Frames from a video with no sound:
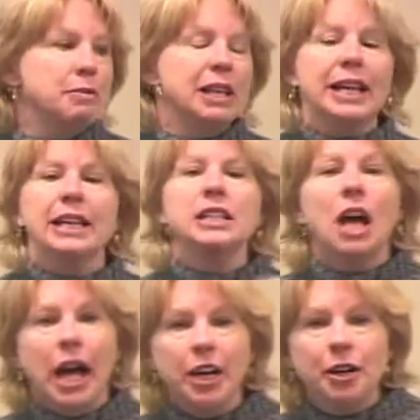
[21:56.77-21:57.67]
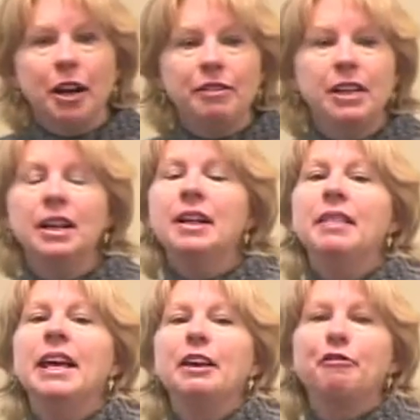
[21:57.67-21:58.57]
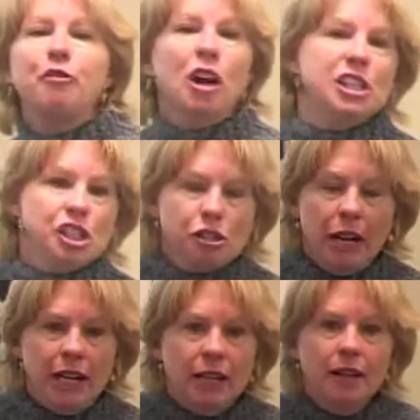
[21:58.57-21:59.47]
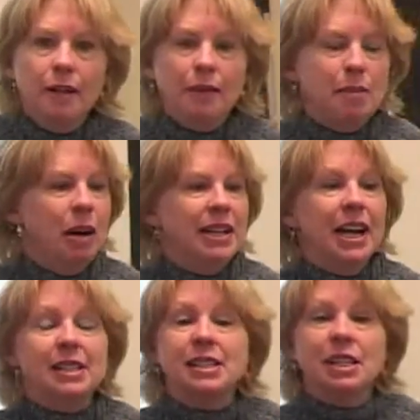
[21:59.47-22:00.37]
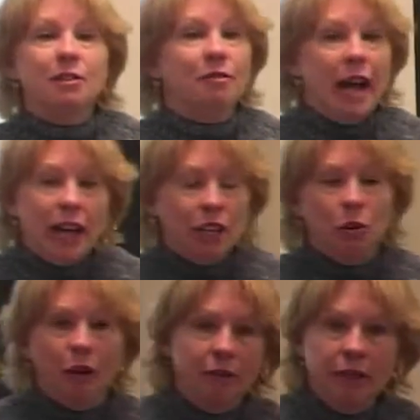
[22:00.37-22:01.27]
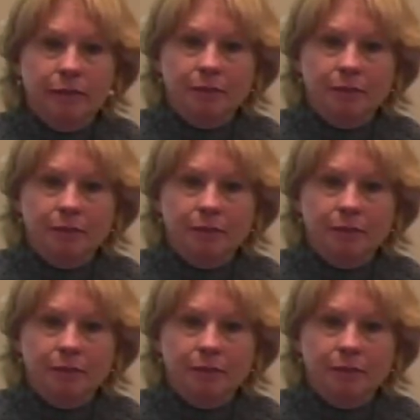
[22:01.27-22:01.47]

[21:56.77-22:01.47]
They get tired of it. They get frustrated. They might not see the value of it.